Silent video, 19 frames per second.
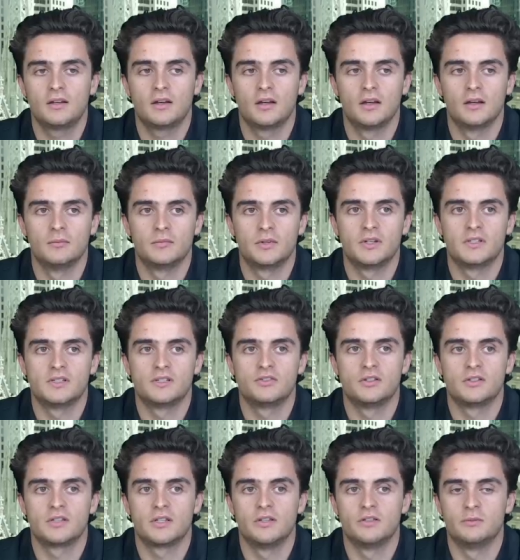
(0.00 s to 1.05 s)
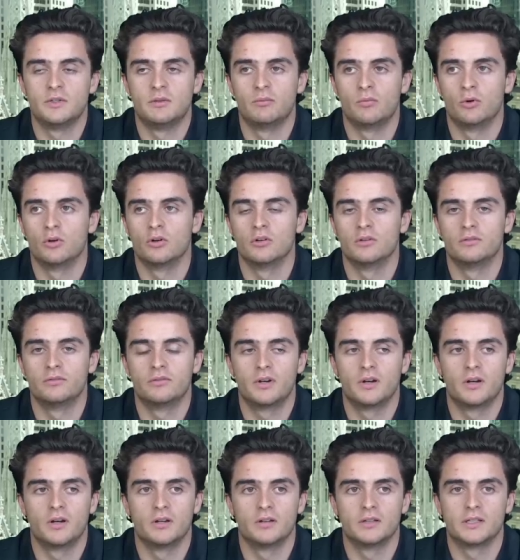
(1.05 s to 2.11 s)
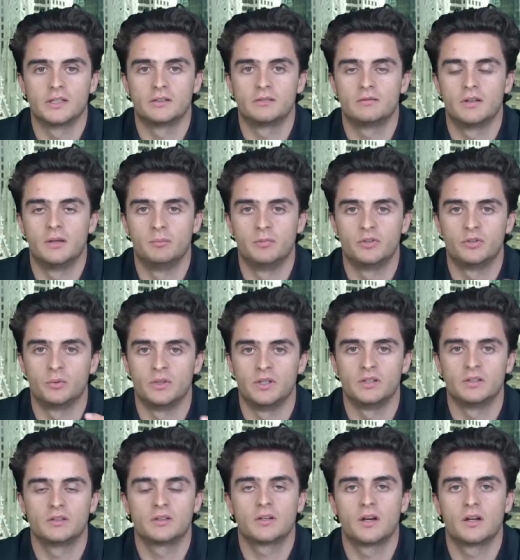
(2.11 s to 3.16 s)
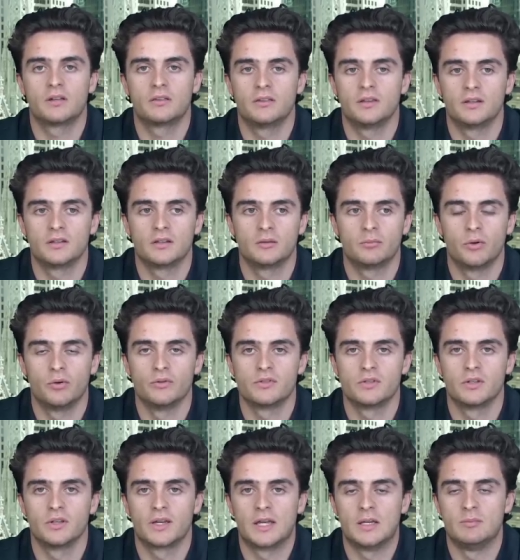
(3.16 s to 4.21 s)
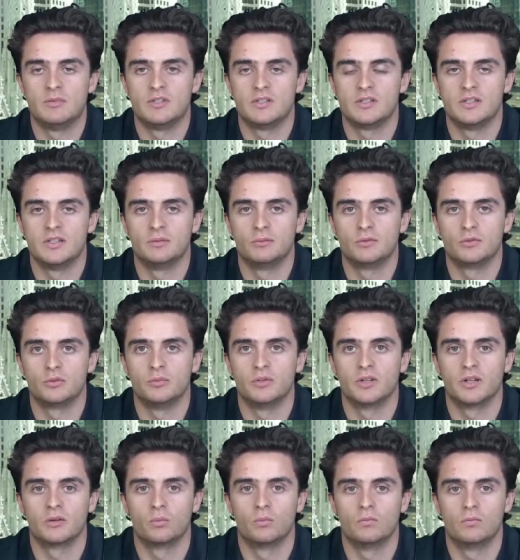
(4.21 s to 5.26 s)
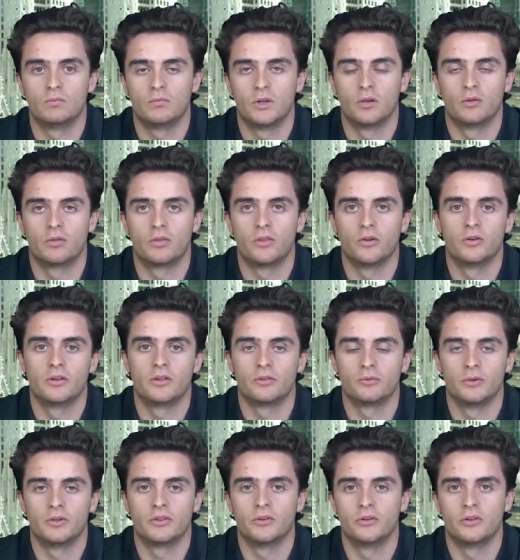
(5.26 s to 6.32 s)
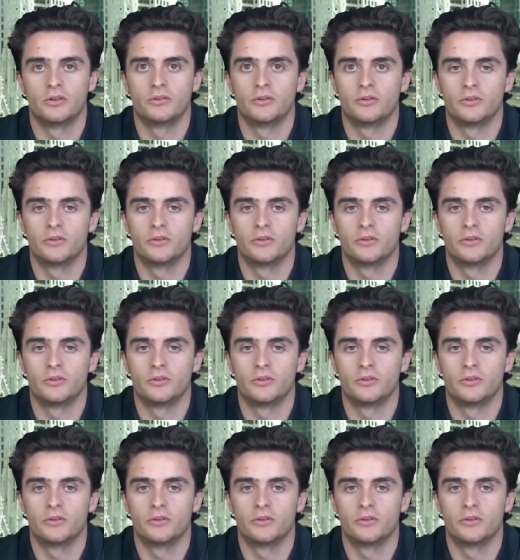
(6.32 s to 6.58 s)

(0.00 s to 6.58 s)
Um, because it just gives me more of uh, like in between kind of thing, opposed to like ABC, which would be like you know 33, 33,